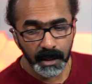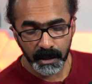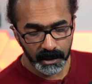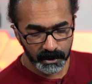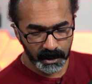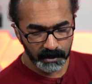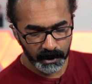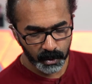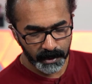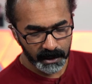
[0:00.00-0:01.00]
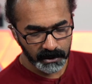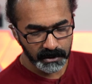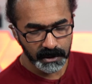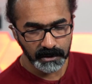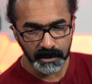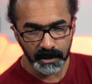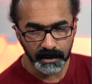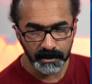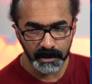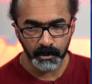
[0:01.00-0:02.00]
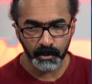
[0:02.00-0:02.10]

And let me go back to the demo